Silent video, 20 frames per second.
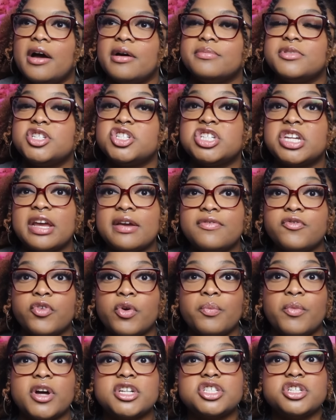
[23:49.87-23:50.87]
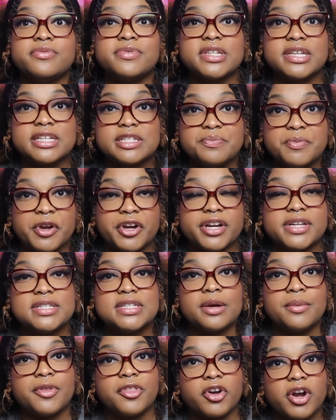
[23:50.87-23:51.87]
shift from what she was
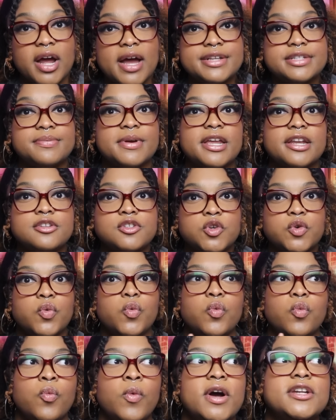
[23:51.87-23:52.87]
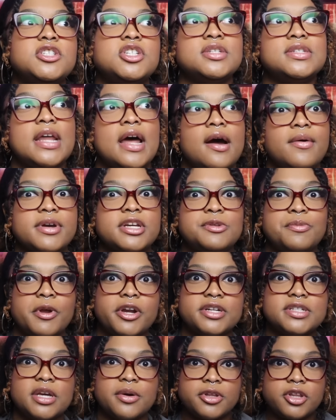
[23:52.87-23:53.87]
experiencing with her husband to what she's now
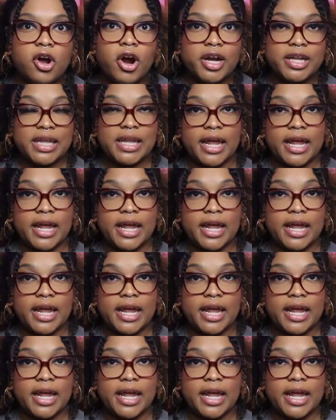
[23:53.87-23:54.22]
experiencing with Harley.